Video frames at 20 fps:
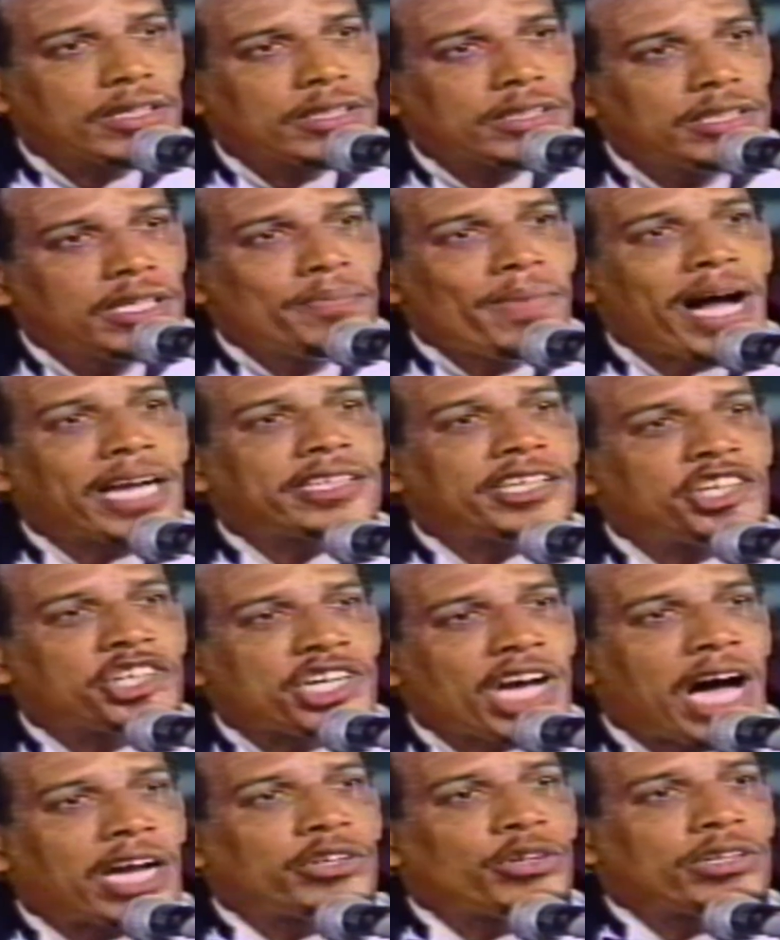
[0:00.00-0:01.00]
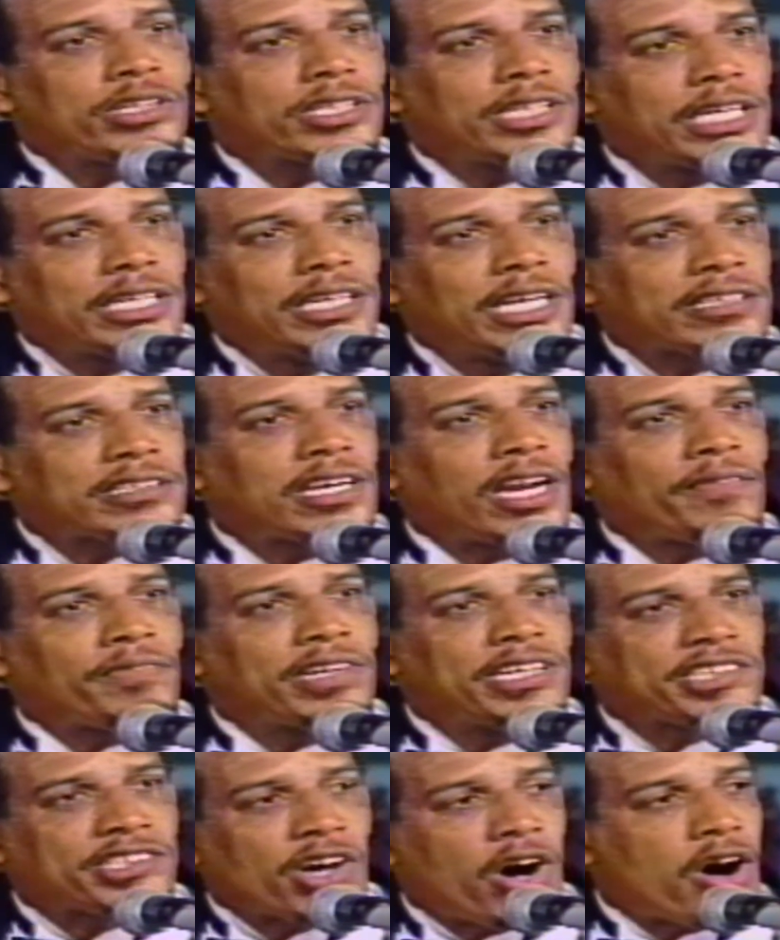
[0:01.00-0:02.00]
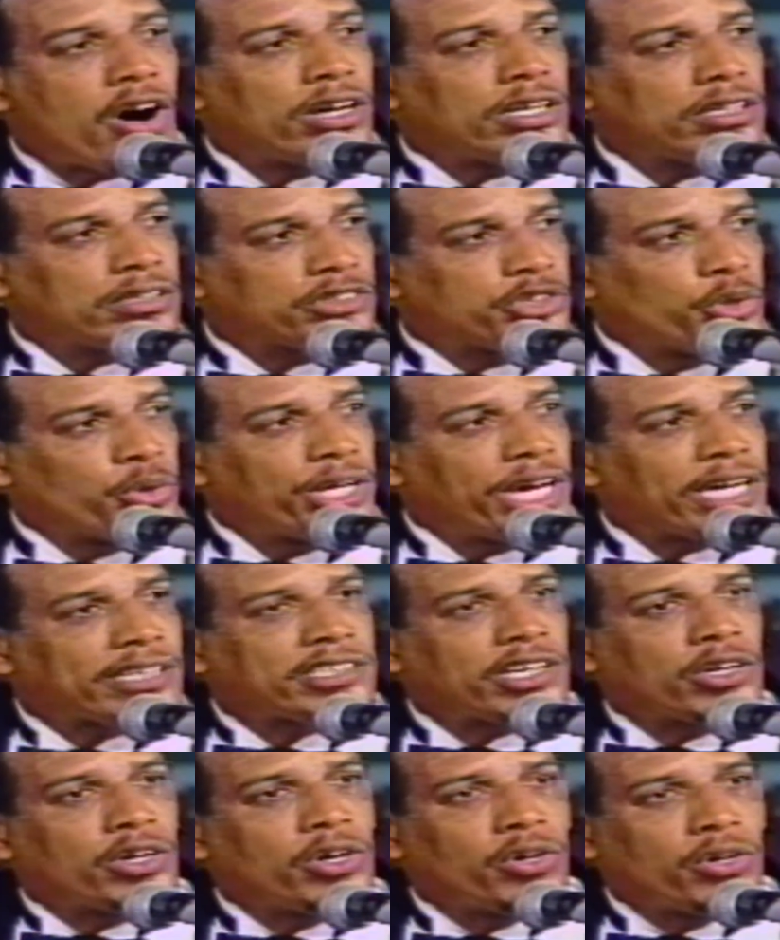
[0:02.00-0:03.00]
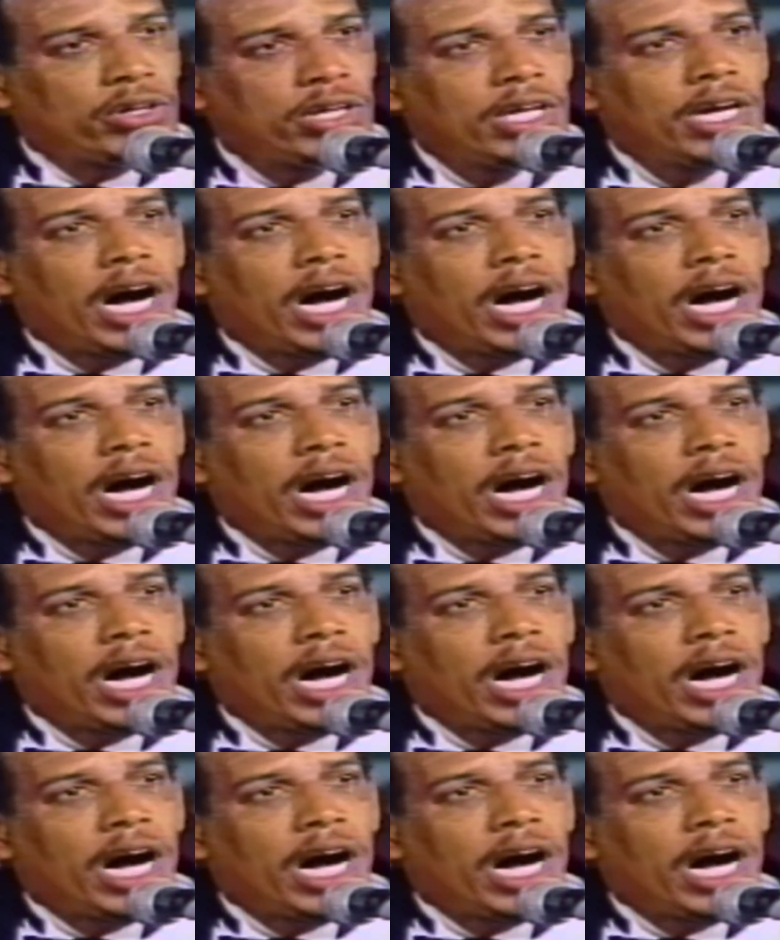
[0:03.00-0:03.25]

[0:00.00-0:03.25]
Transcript: The Mighty Shadow did this lovely song 2 years ago.